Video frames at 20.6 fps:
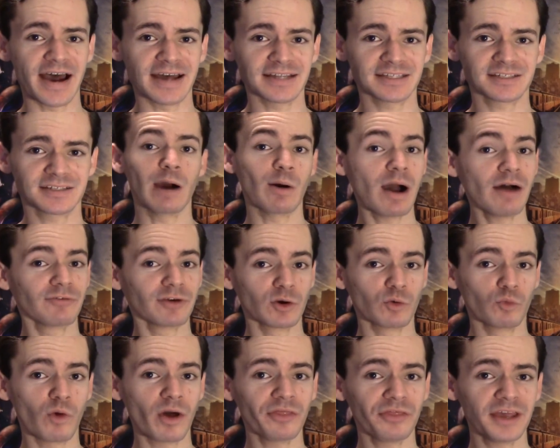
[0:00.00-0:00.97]
that. However,
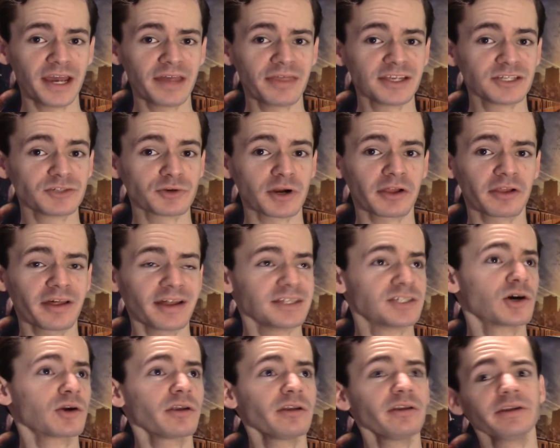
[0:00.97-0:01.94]
one thing in this trailer that
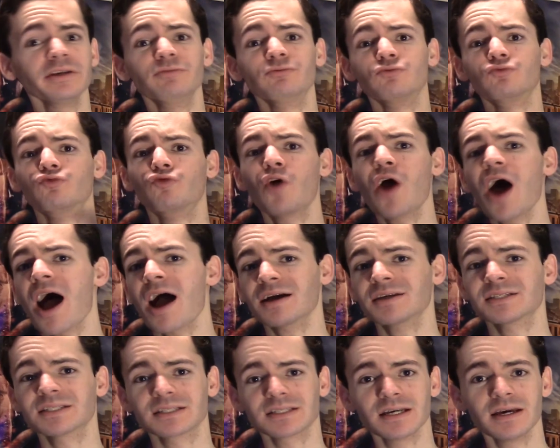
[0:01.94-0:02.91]
totally
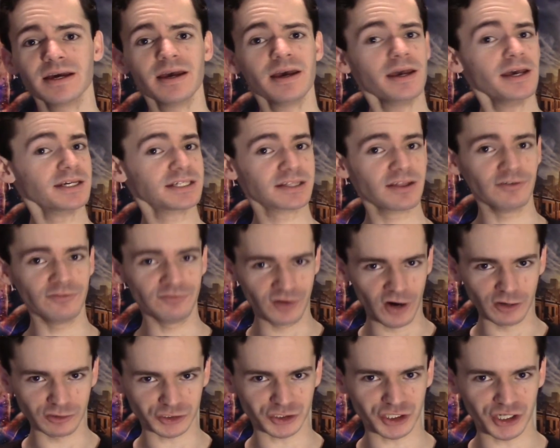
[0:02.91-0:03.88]
rocks is the
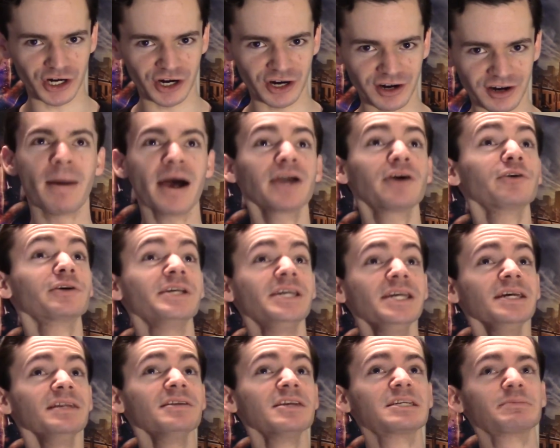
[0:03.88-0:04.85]
Vulture. Michael
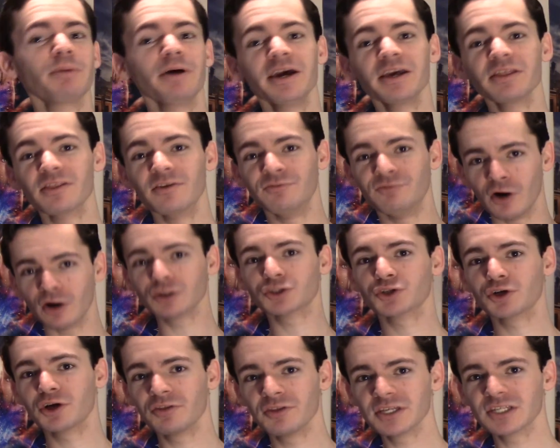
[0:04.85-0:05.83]
Keaton is playing the
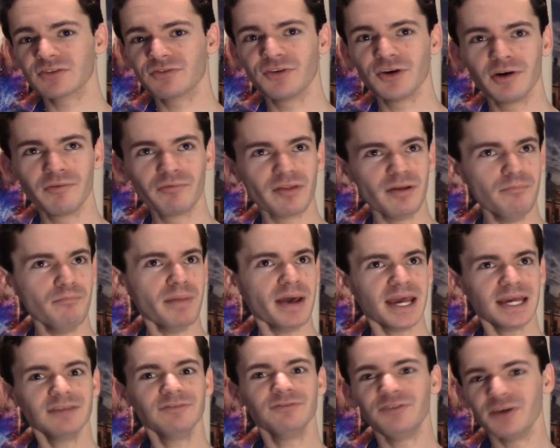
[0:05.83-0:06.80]
Vulture in this film, the
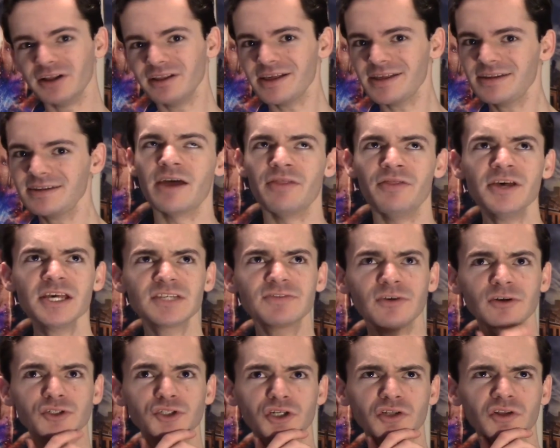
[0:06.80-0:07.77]
main villain, and this
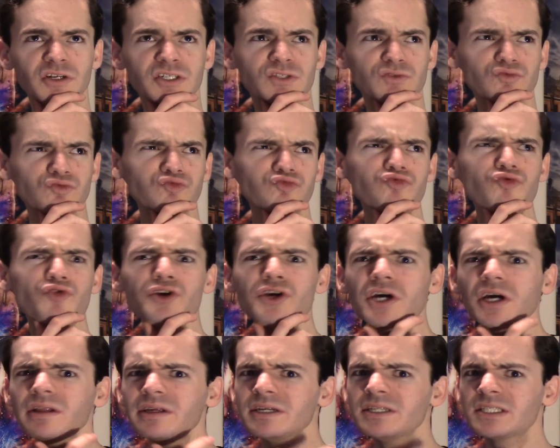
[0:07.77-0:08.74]
Vulture looks
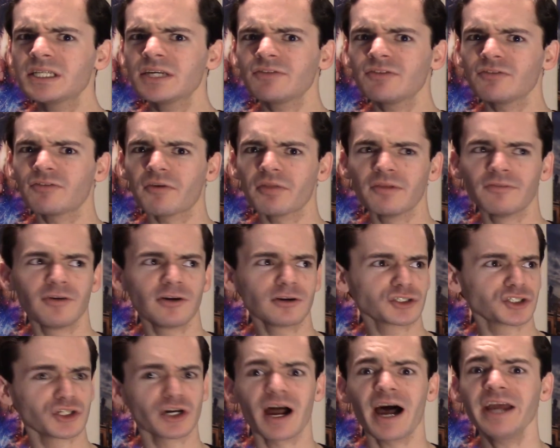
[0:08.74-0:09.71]
really different from the
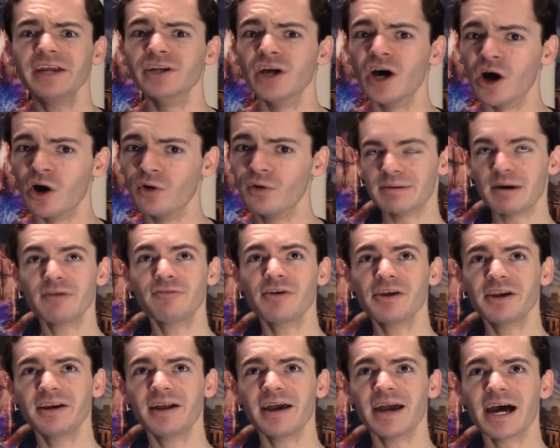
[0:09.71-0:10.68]
Vulture I know. And my
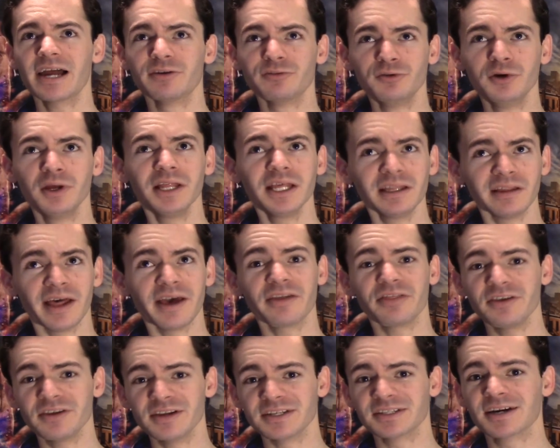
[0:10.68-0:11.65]
friend and I had a really
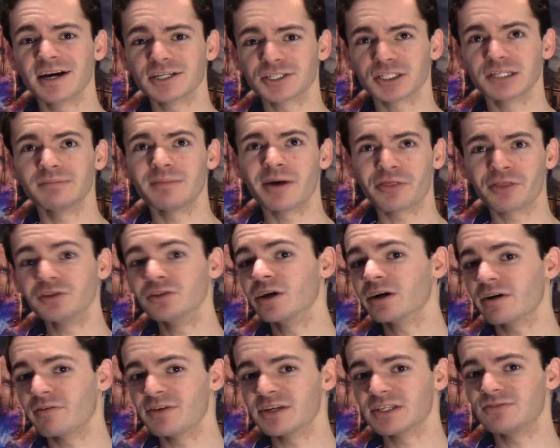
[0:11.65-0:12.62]
lengthy discussion about the
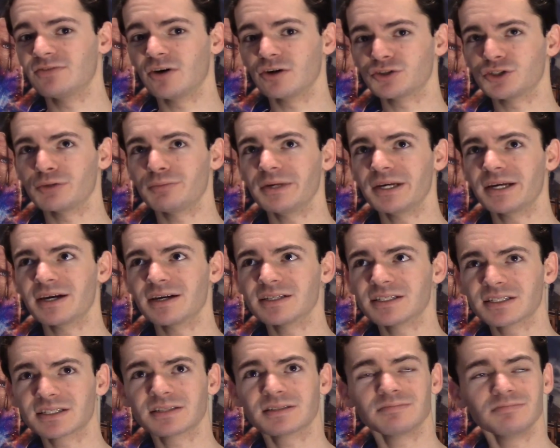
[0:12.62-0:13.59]
look of this Vulture
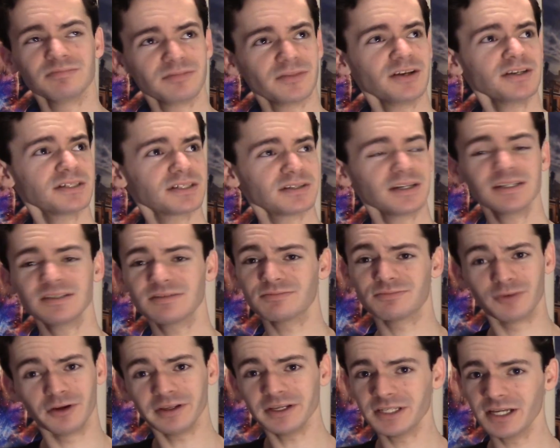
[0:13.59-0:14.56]
because it's
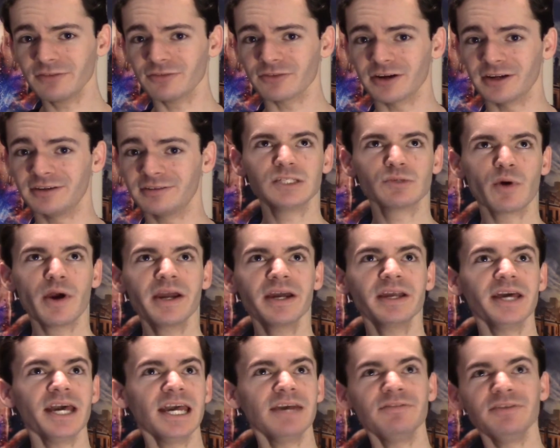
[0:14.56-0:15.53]
really different. He's wearing
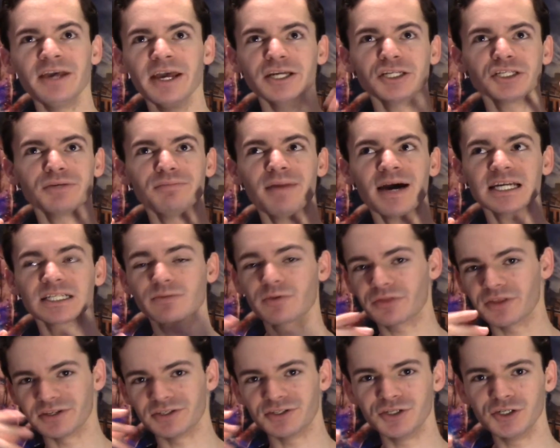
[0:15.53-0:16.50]
an aviation mask
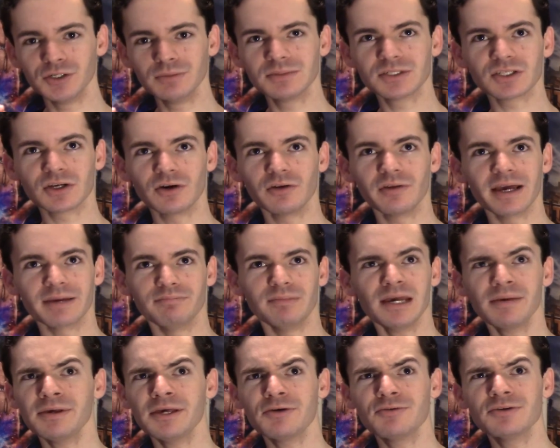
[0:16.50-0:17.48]
with a tube, so like
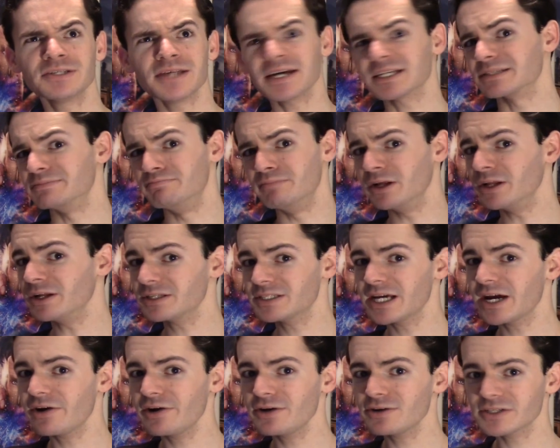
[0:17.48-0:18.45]
maybe he was
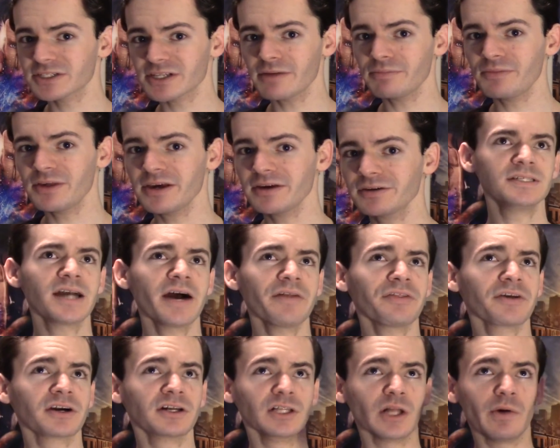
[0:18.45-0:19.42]
ex-military or something. He's got
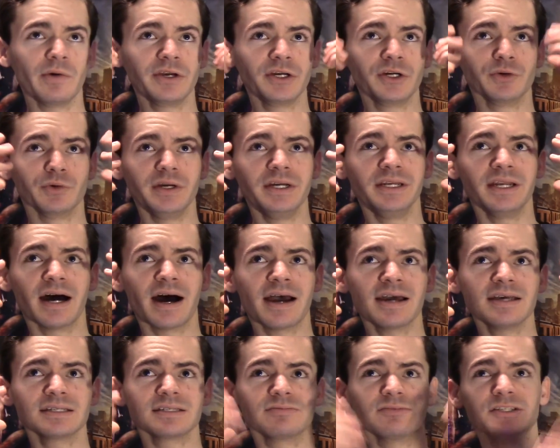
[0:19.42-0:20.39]
the glowing green
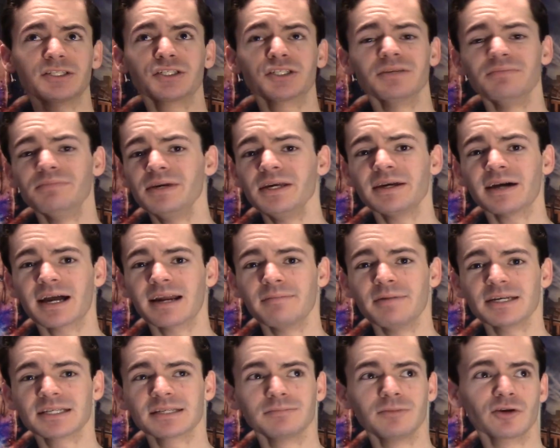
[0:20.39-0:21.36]
eyes, which to me kind of
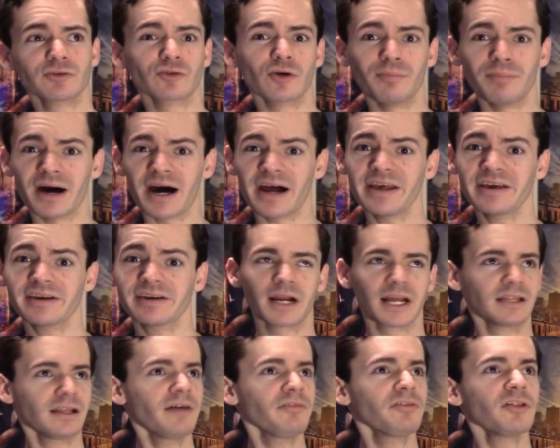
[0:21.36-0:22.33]
makes him look robotic, but
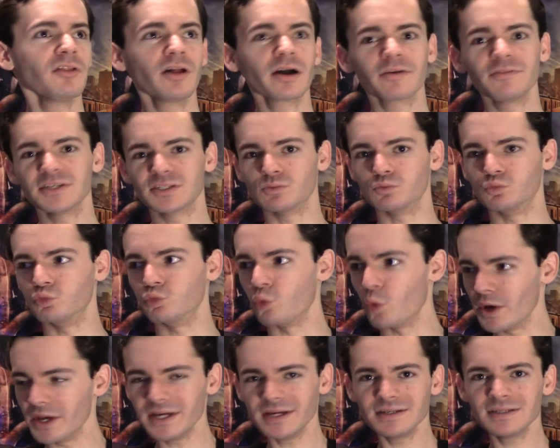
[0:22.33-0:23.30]
I love the look of his
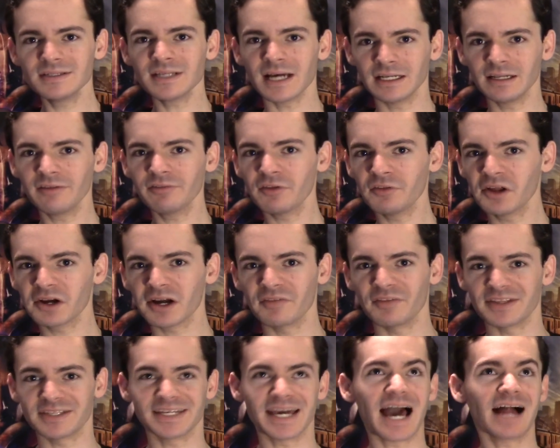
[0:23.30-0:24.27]
wings. I love the look of
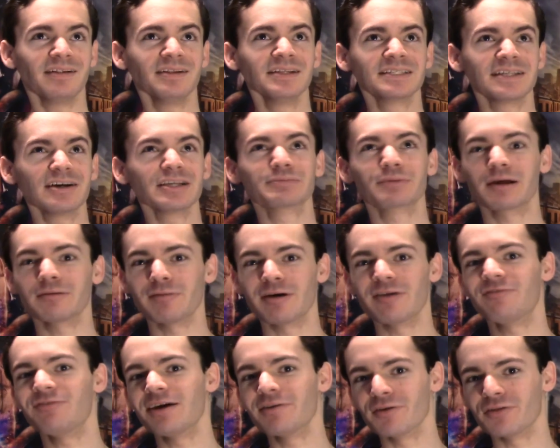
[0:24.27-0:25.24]
the talons. That was probably my
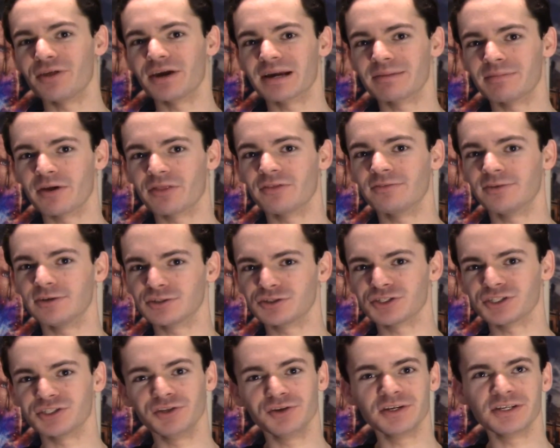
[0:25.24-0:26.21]
favorite thing about the
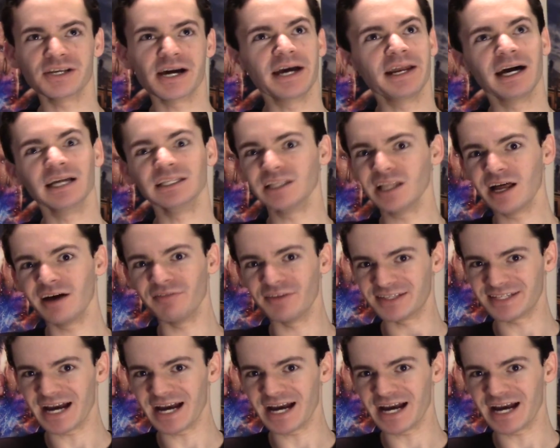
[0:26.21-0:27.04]
Vulture's new design. I love the